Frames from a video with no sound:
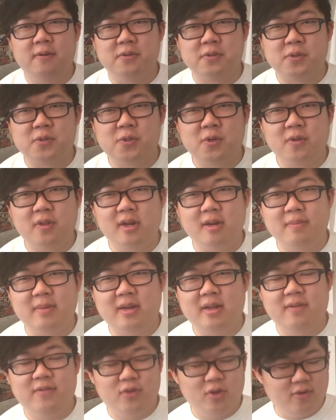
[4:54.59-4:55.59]
Here's a show that
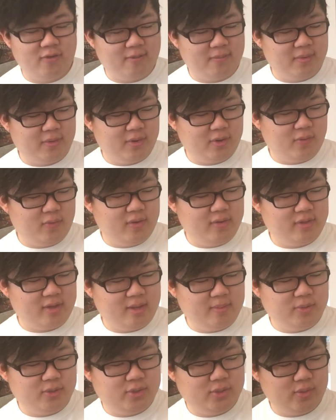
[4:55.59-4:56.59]
many of you are familiar with,
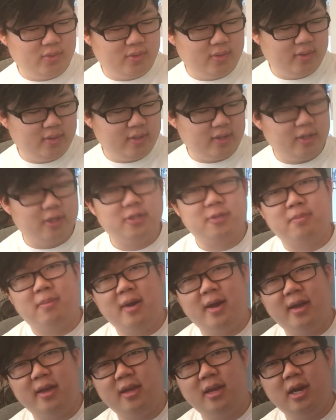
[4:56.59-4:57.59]
I'm sure. It's
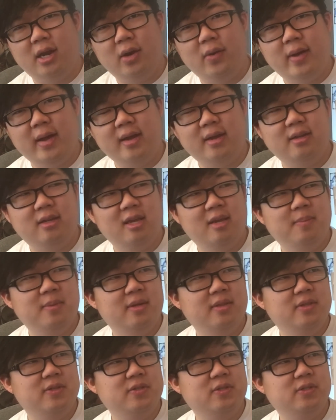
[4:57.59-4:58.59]
My Hero
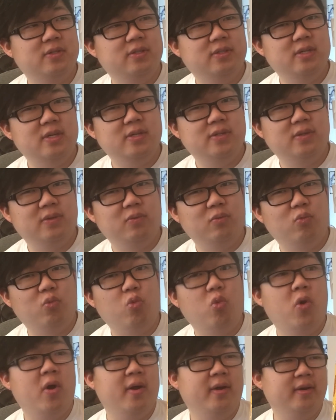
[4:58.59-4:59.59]
Academia. This is
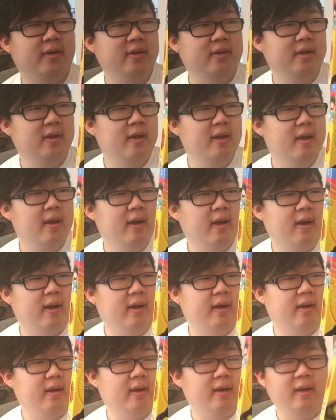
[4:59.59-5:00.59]
season one.
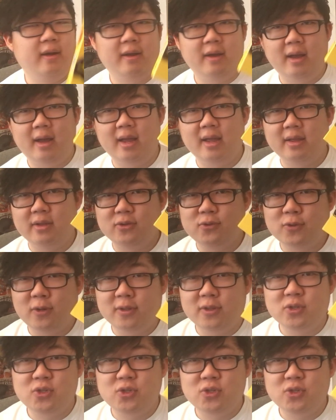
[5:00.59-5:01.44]
Uh, I enjoyed